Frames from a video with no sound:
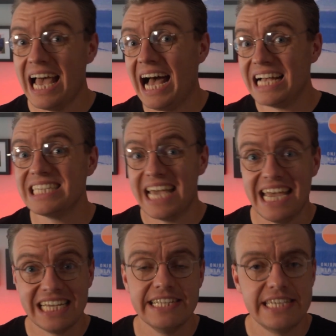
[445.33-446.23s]
as a
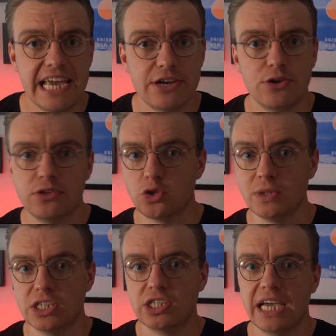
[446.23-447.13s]
container that's going
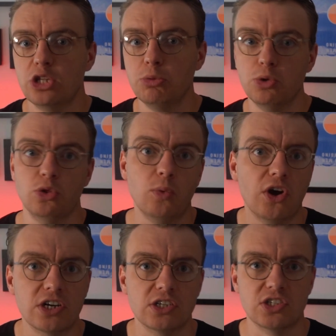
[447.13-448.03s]
to scale up, do the
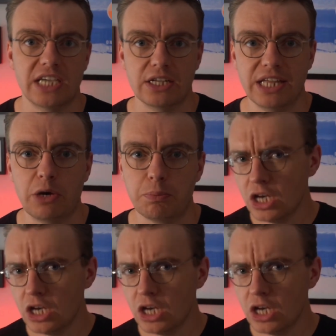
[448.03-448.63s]
work, and scale down.